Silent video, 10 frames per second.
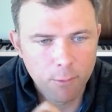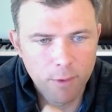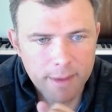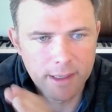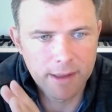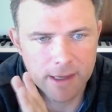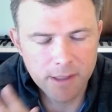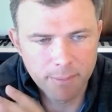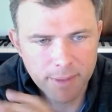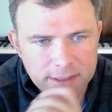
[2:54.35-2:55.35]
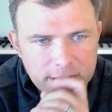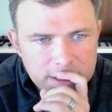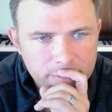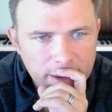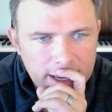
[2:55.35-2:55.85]
women in the
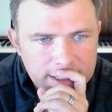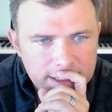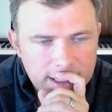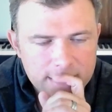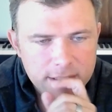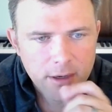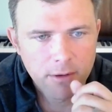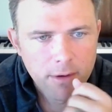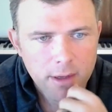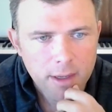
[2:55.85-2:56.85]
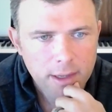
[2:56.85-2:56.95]
business space. And so